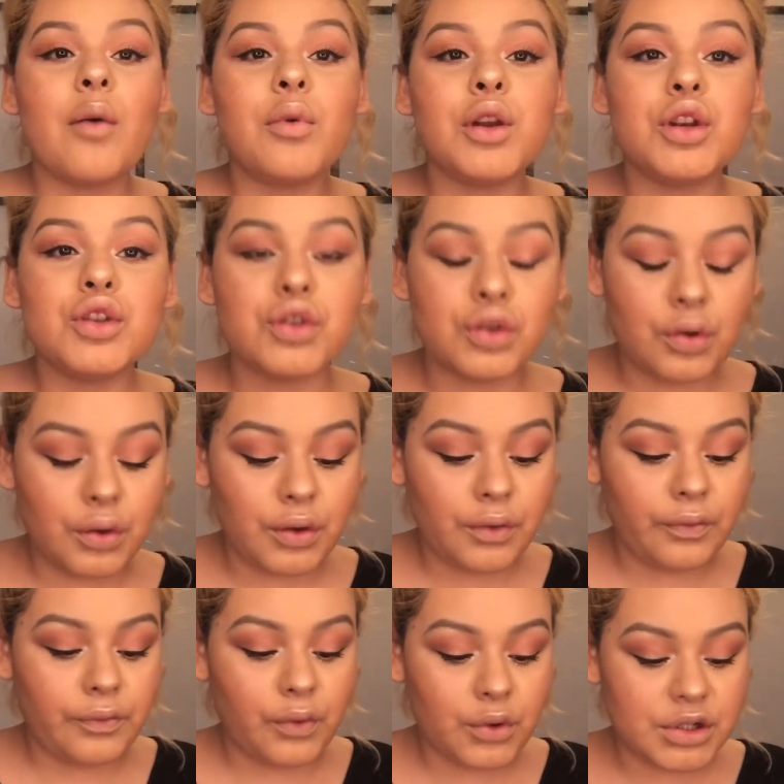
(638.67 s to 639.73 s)
I want to show you
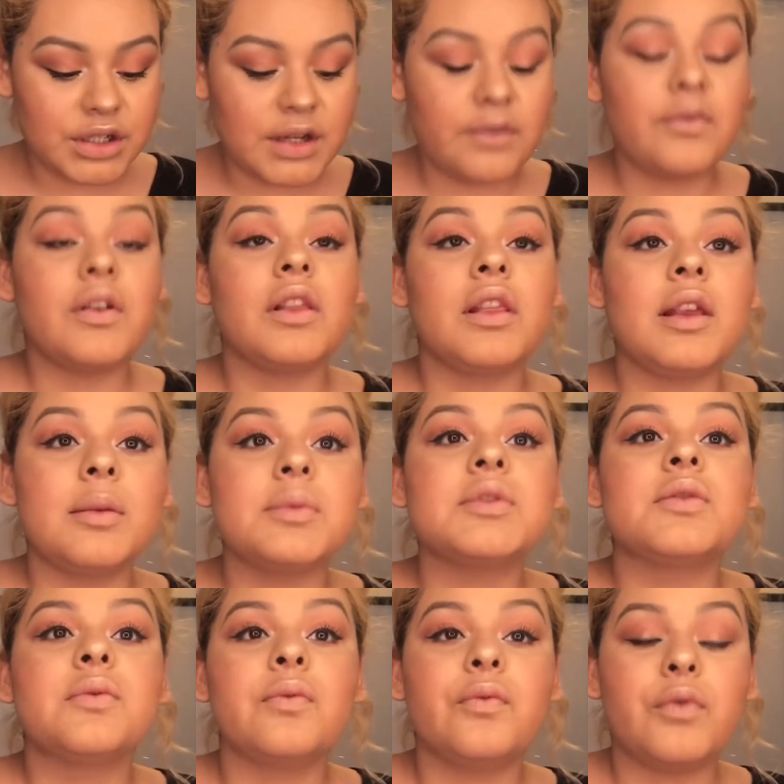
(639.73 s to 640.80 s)
4 different
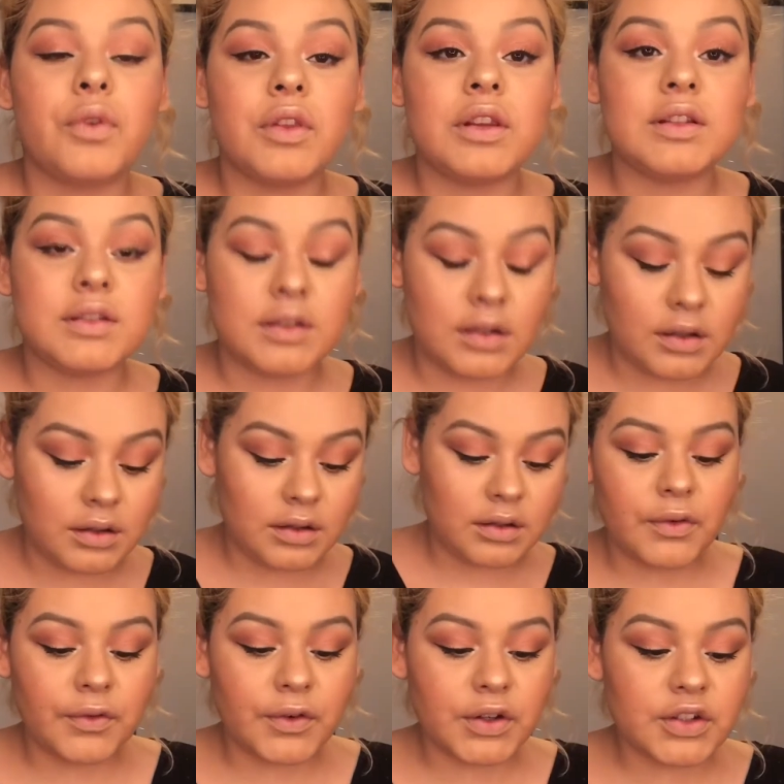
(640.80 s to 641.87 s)
lips for this look.
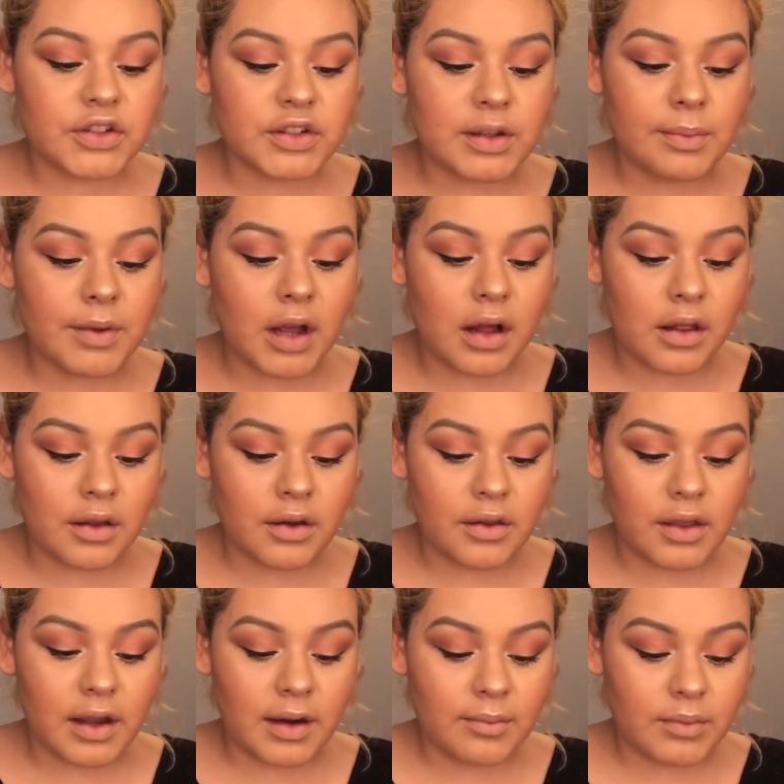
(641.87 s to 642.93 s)
The first lip color
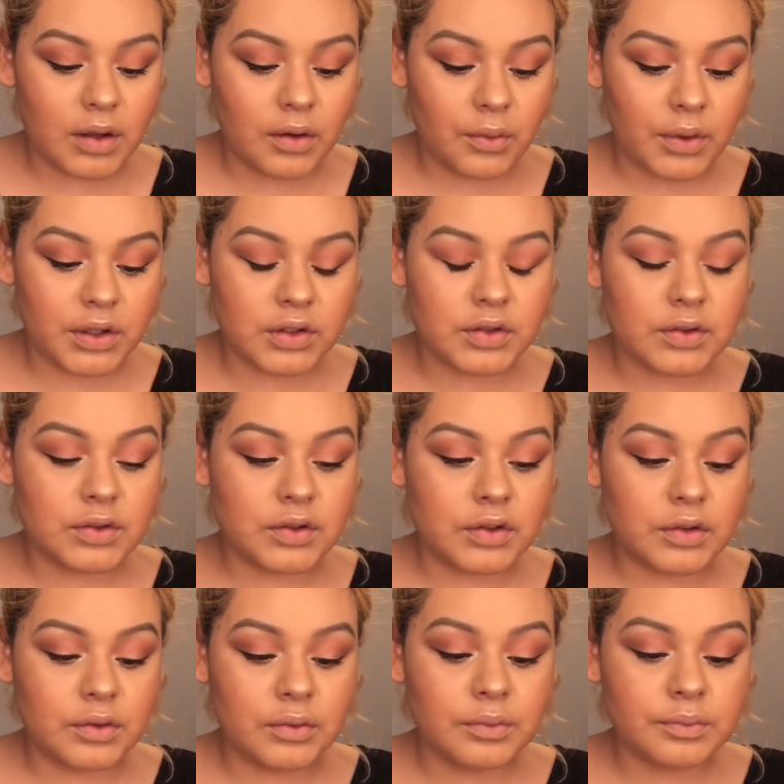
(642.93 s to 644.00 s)
that I'm going to
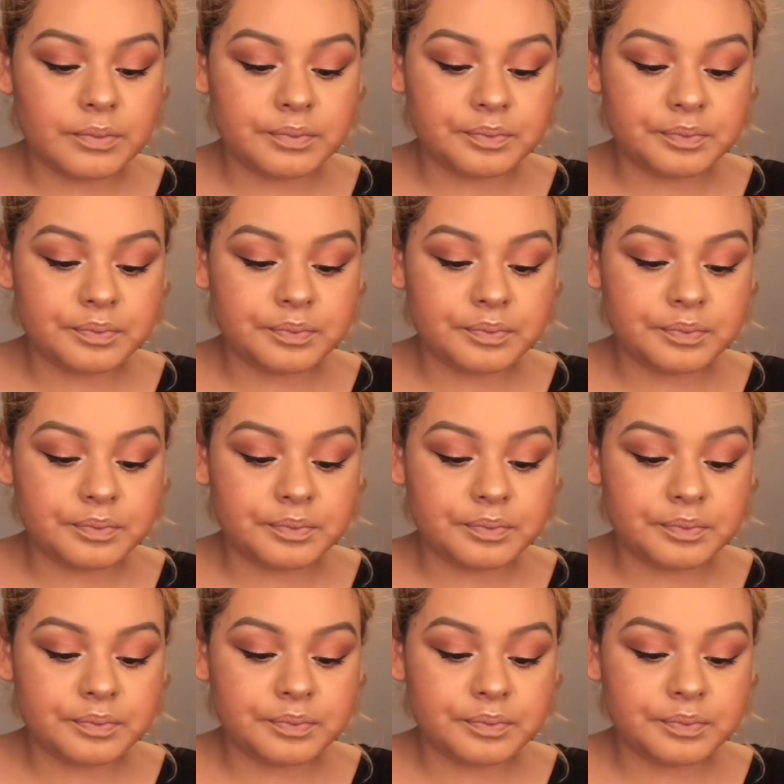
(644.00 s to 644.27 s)
do